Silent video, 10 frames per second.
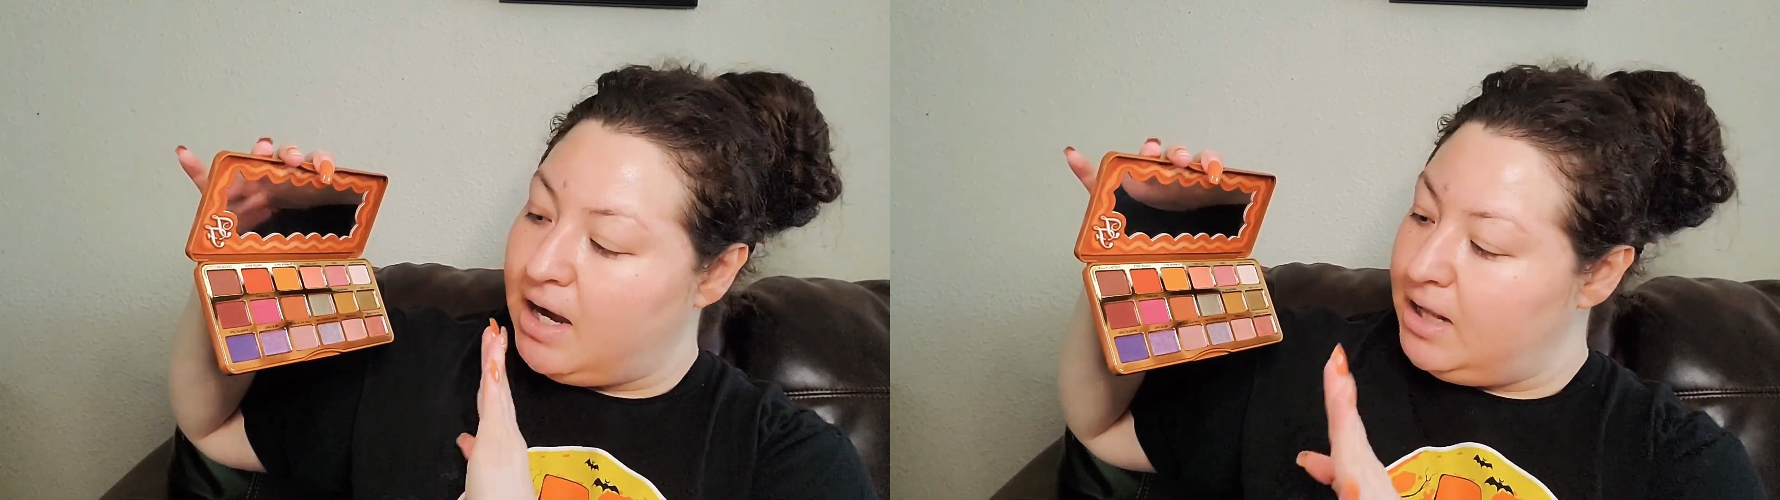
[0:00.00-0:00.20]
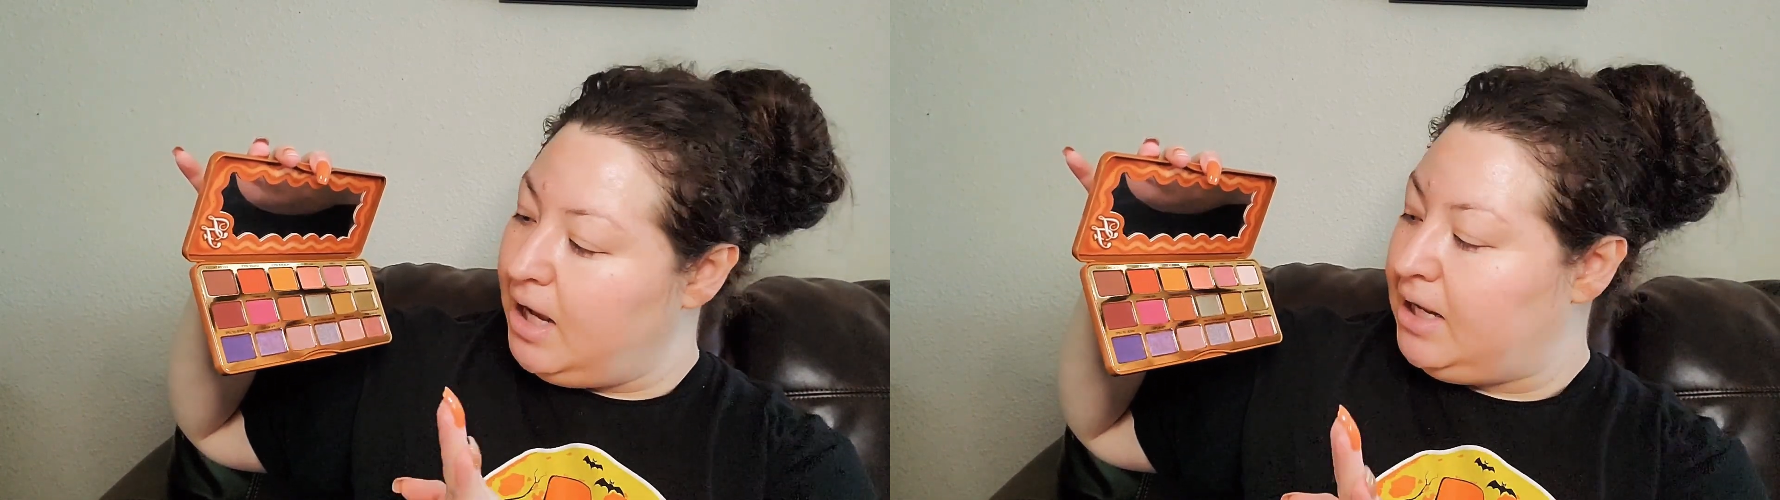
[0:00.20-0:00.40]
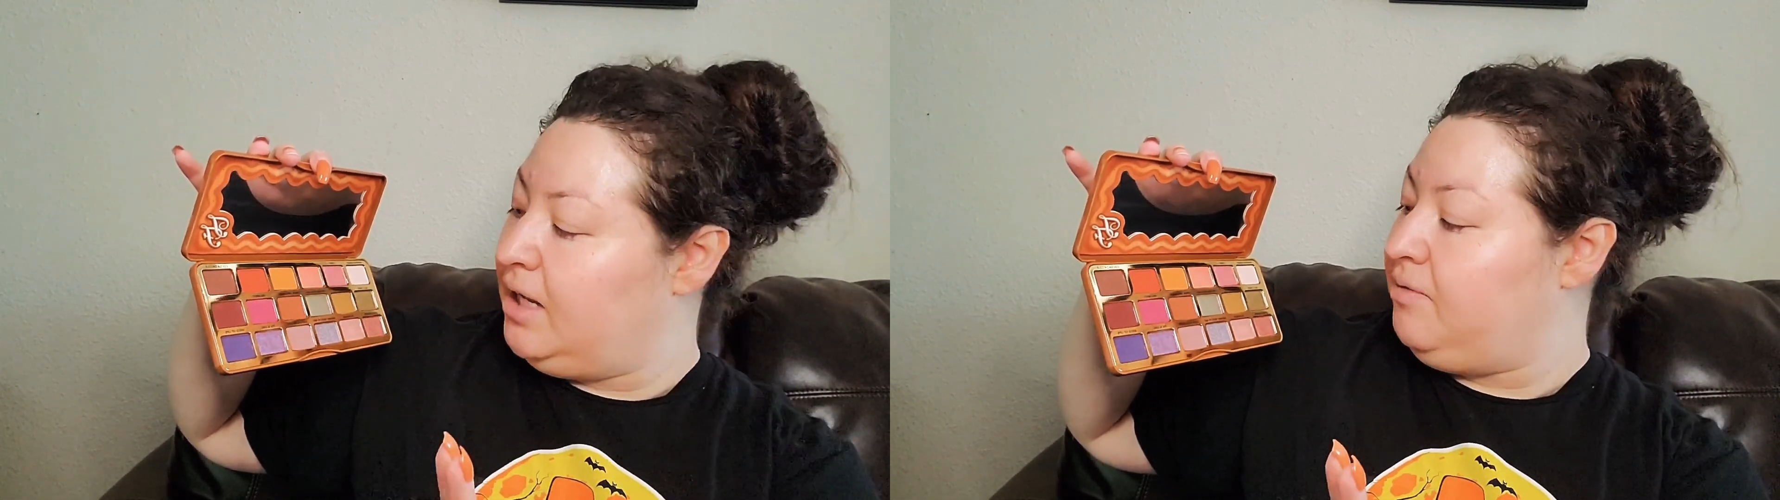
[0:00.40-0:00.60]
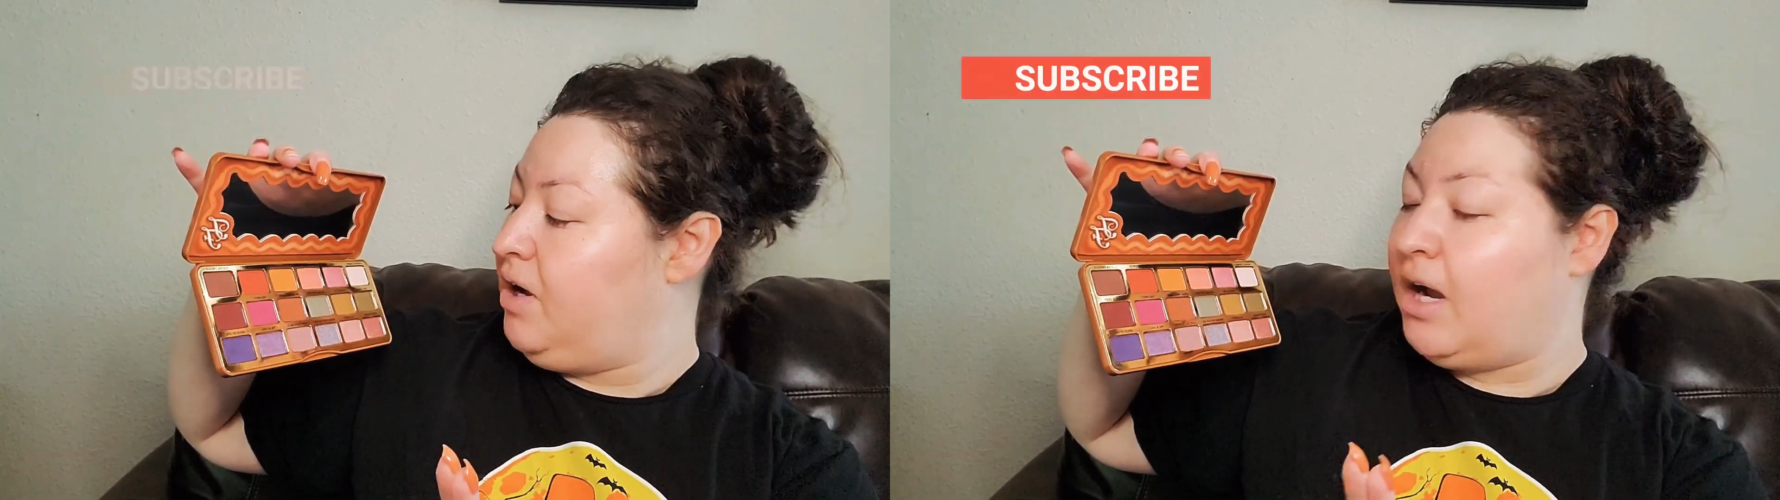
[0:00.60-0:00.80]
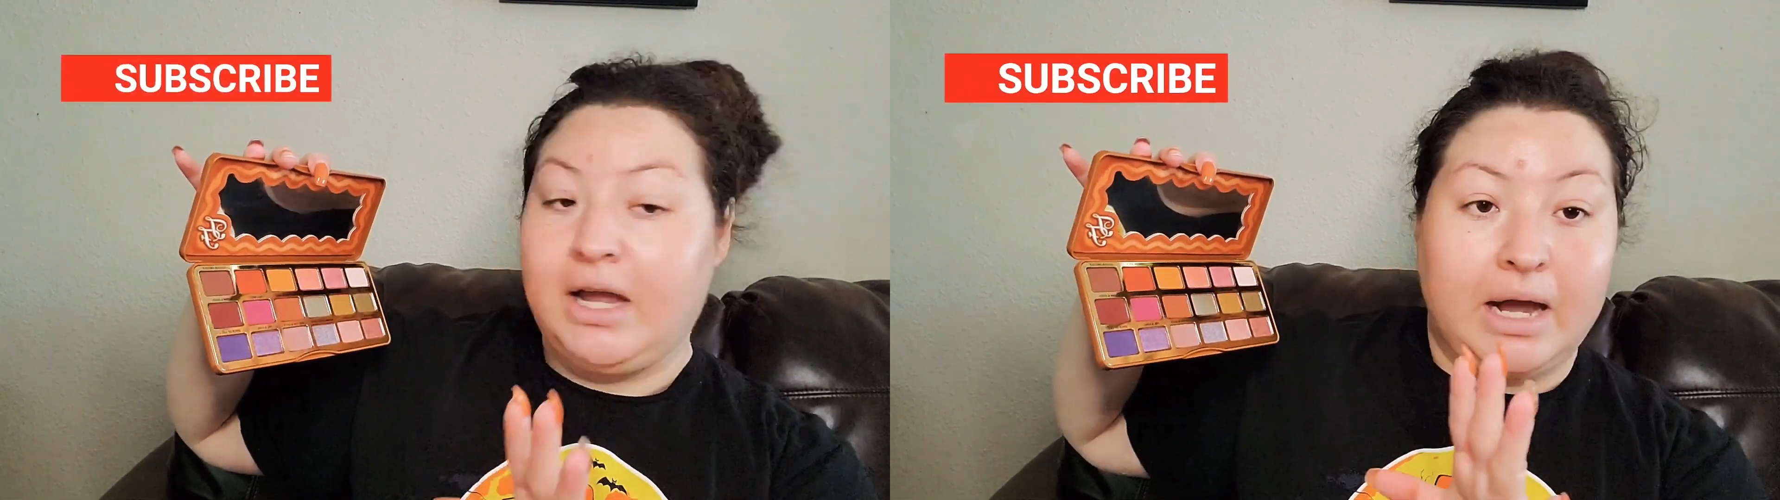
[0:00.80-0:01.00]
I love it.
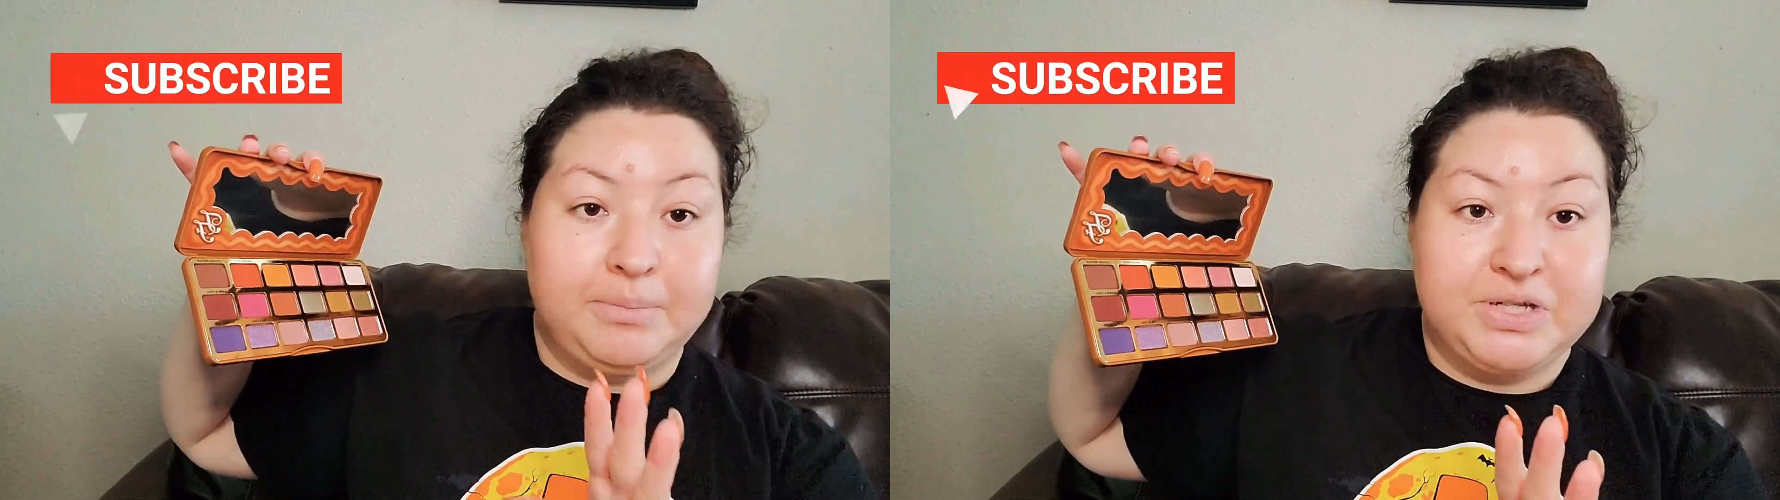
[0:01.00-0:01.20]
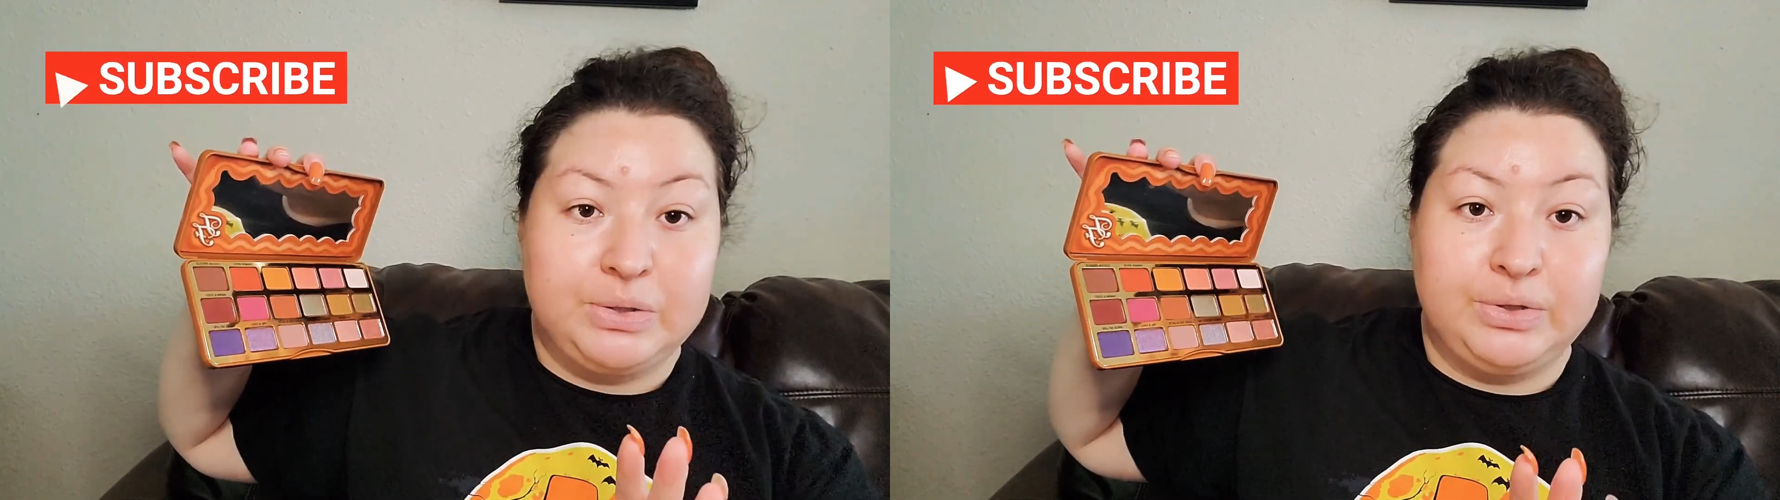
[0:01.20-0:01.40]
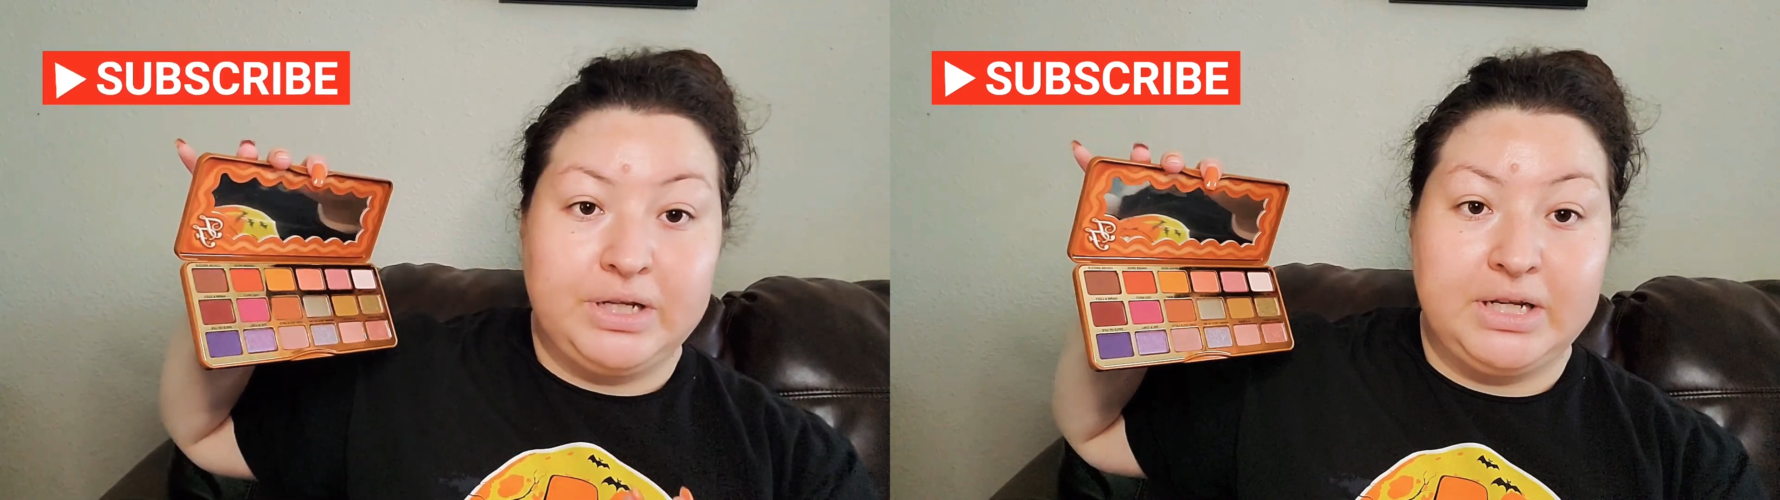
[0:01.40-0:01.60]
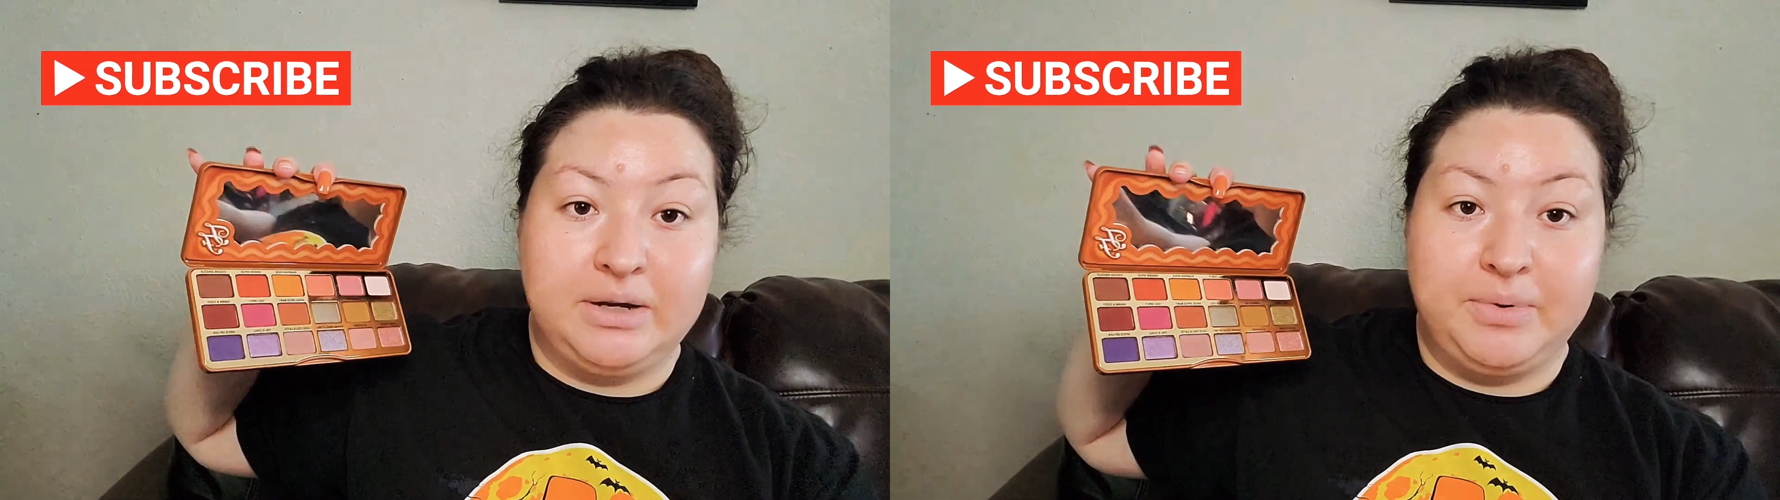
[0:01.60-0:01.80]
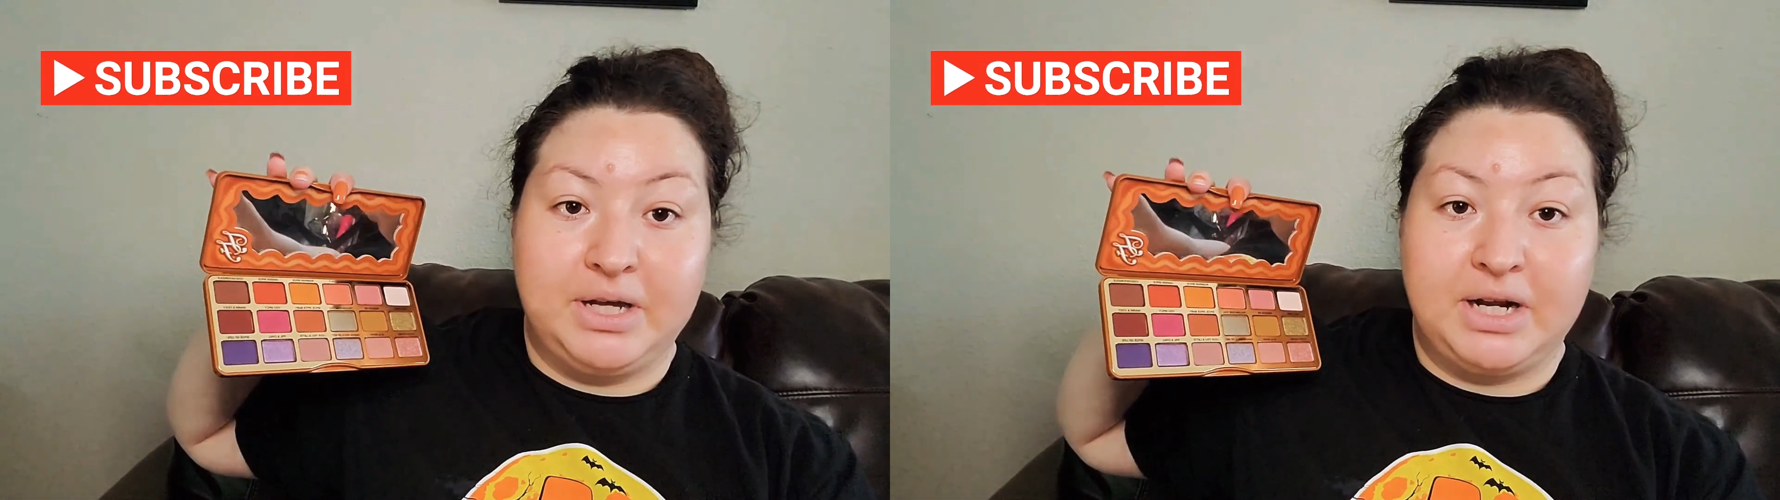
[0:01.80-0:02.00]
I absolutely love it.